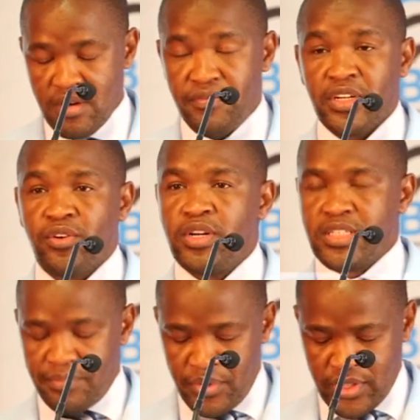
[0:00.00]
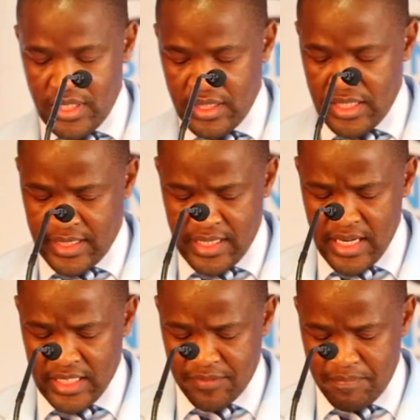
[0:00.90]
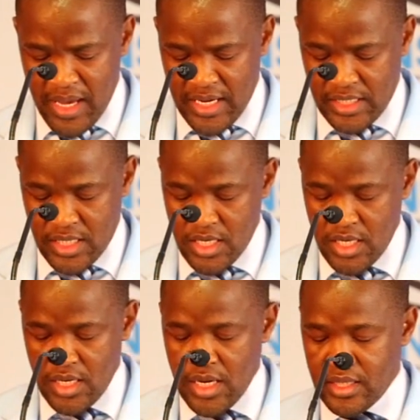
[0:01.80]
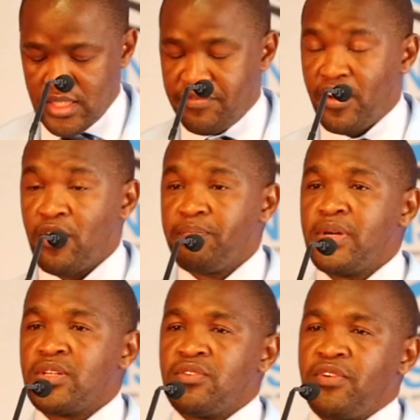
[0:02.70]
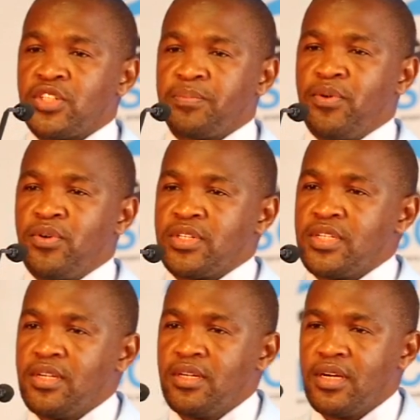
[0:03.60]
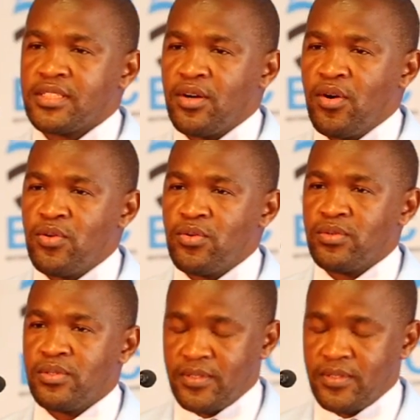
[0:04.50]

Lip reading: for the contribution these leaders made in the development of our sport as a whole.